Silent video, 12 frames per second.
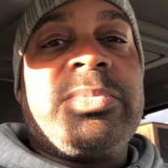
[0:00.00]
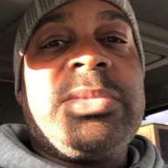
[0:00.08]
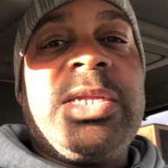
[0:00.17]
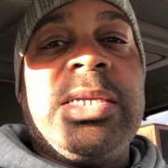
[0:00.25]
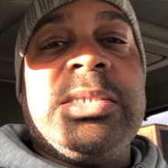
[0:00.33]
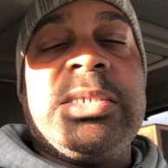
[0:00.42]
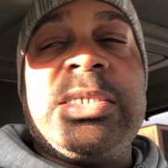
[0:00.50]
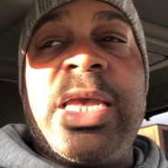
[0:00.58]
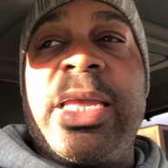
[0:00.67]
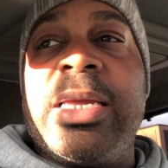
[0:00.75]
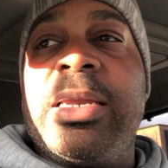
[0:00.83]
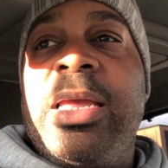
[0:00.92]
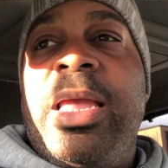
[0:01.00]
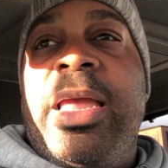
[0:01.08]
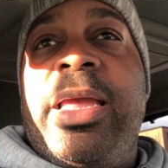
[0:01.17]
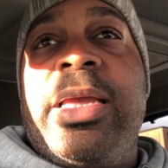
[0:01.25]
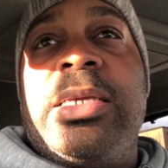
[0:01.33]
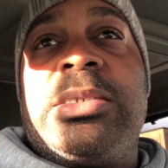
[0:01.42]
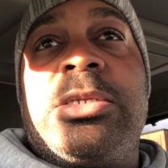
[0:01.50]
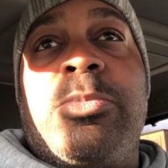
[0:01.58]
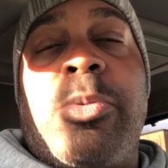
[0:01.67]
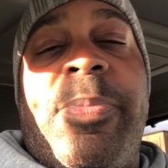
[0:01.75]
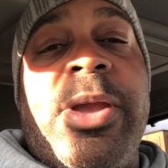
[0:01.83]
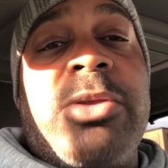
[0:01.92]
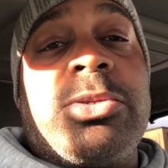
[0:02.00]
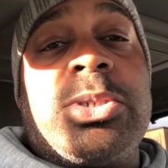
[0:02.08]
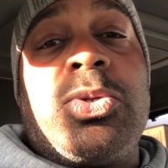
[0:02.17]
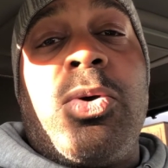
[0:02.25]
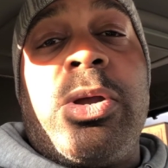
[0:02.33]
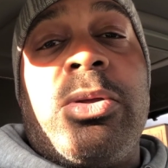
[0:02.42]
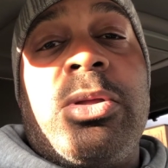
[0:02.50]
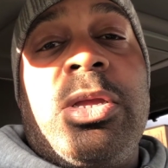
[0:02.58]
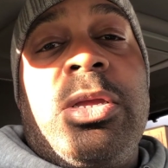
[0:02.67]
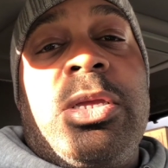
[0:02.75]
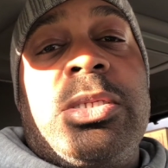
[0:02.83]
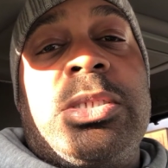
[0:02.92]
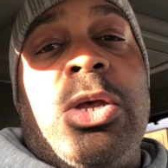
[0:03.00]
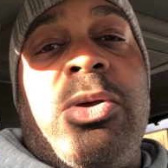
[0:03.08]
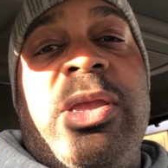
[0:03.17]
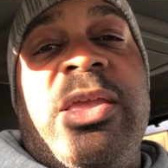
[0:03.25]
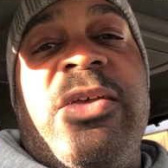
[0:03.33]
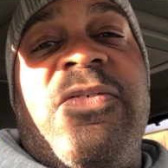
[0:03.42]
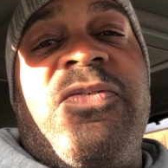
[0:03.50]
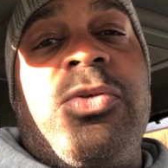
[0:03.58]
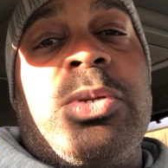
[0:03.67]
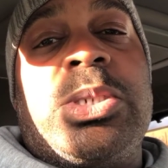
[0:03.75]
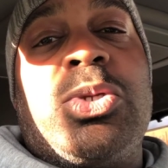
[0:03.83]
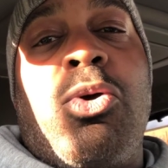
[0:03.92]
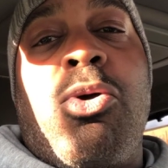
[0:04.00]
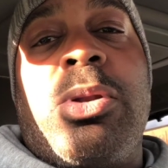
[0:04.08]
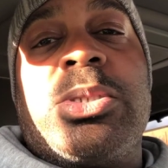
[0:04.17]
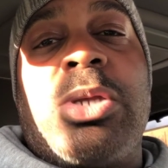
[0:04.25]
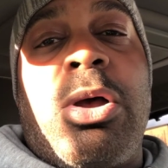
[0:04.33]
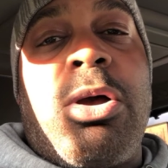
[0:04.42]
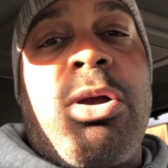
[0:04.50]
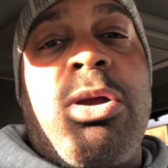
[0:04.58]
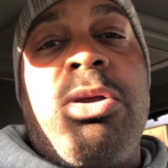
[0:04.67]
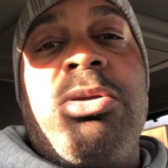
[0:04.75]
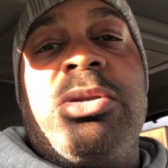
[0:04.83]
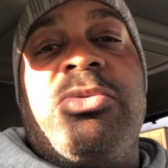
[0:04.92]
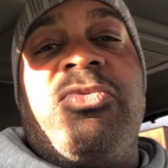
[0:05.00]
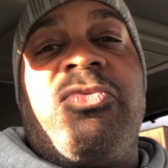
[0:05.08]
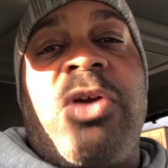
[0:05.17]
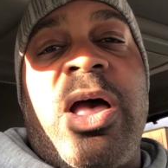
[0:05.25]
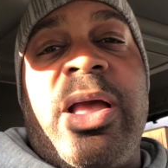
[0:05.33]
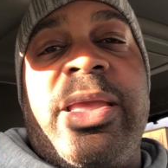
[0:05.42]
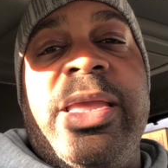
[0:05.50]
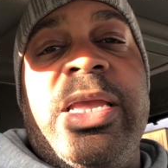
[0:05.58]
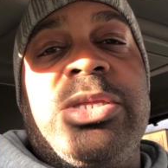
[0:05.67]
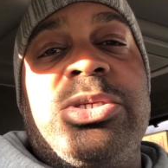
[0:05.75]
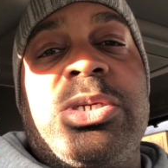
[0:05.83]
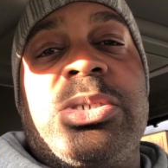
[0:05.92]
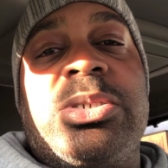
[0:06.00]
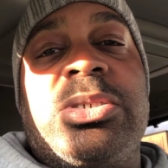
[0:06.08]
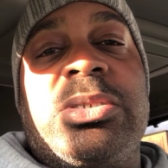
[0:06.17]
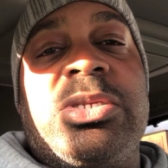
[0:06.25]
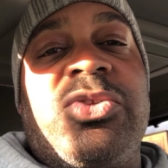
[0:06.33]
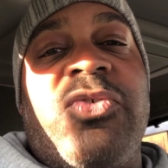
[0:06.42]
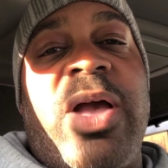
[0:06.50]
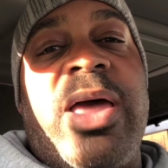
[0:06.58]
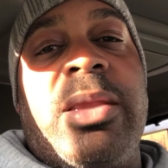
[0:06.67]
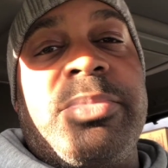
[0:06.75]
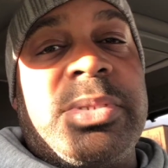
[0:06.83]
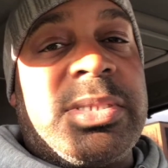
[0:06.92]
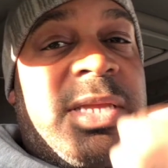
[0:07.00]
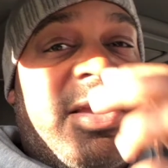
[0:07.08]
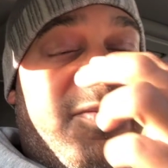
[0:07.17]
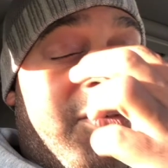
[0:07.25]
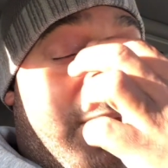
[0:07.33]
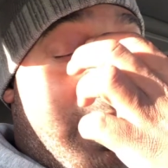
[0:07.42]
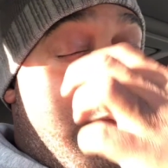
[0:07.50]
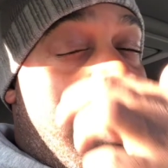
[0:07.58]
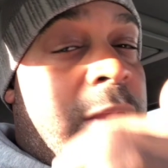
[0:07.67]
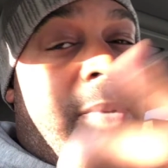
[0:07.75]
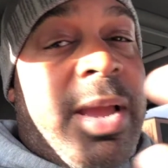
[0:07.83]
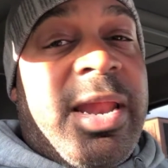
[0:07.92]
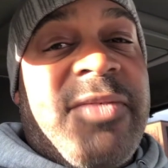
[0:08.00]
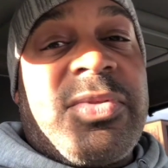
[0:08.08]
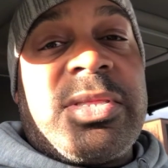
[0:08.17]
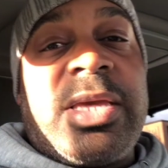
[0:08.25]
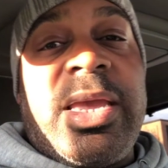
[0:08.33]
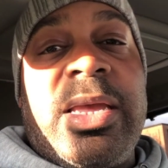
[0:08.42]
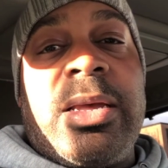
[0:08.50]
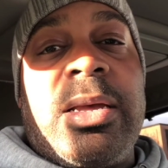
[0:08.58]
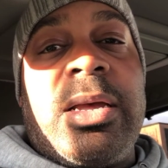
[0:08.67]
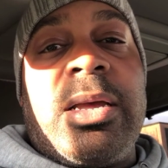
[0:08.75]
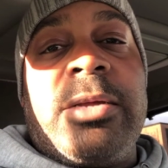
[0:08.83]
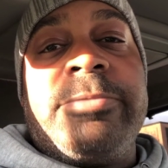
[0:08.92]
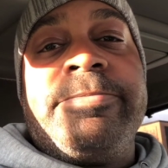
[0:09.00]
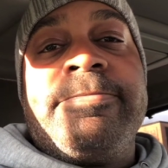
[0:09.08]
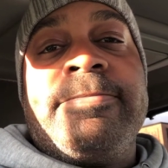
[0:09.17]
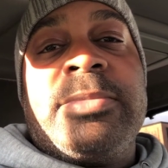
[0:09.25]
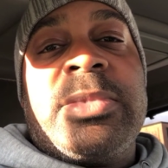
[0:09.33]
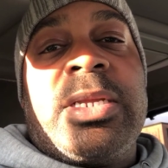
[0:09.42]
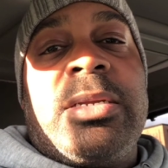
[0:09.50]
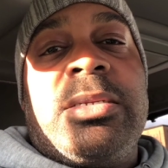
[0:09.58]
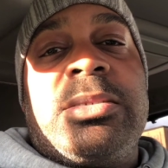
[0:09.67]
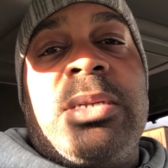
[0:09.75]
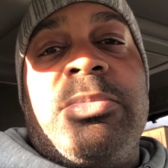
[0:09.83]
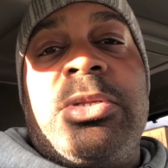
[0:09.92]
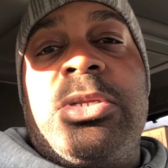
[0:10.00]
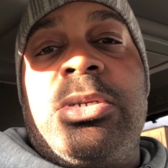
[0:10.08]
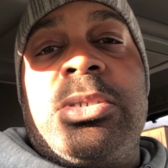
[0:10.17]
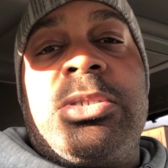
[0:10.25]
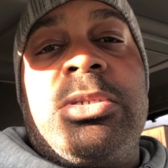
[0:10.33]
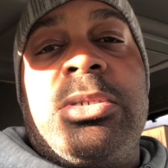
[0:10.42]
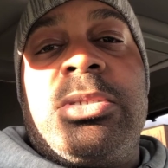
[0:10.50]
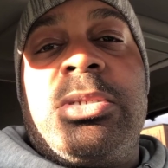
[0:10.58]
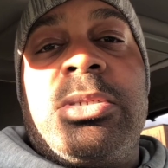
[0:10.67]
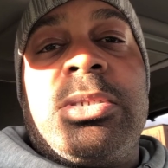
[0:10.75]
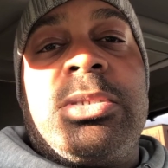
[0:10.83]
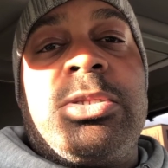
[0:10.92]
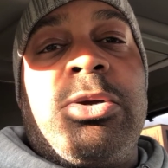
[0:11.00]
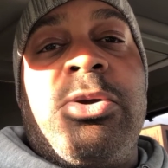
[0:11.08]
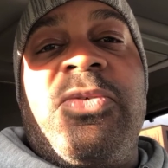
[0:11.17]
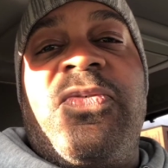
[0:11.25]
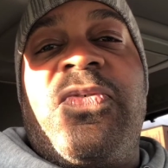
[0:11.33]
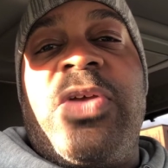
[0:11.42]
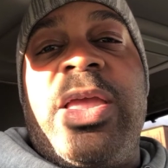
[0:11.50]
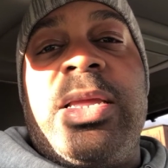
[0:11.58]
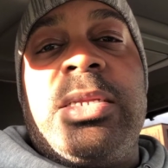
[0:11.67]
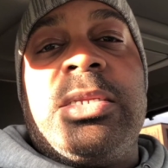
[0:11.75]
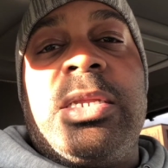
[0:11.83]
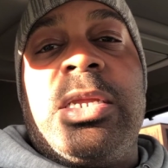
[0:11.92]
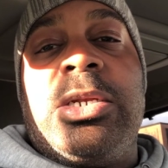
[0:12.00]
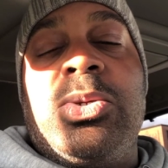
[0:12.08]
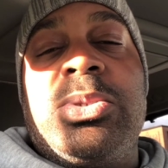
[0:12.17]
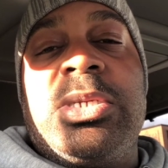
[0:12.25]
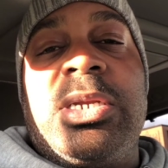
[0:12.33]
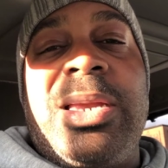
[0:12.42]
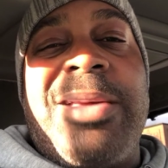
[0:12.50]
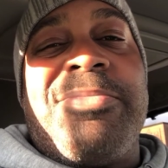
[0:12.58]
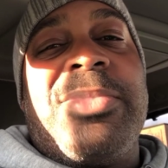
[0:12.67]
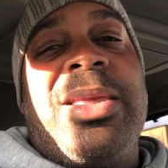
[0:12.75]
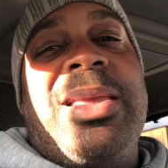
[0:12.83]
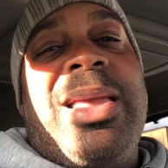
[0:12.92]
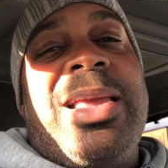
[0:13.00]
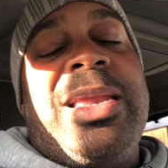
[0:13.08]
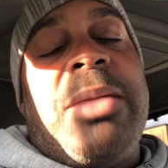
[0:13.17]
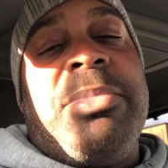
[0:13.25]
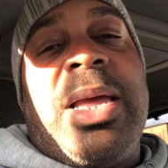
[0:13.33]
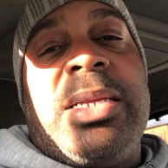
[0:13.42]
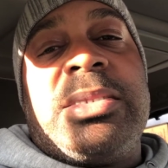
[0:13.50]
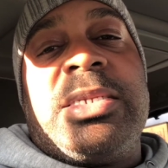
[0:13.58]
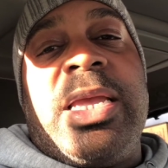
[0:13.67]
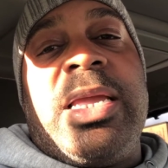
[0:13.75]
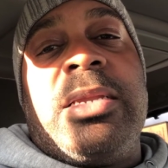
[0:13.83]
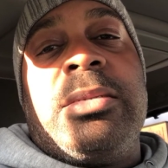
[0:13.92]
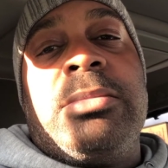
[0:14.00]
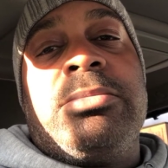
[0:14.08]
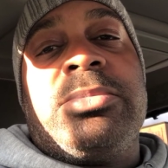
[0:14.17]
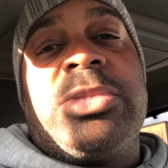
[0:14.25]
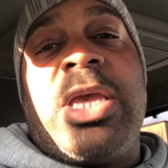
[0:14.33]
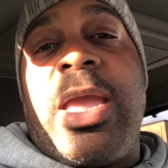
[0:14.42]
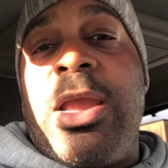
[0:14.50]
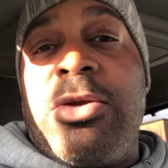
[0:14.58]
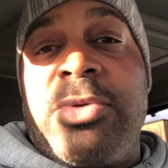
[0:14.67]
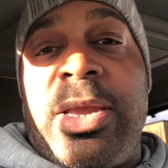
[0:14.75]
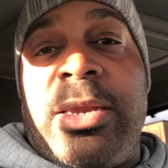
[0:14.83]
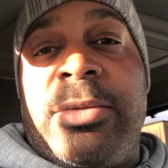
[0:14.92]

Second is to prepare the soil. So if your soil is hard and rocky and just dried up and stiff, you might have to take something to the turf and loosen it up. Now, I'm not saying to aerate it.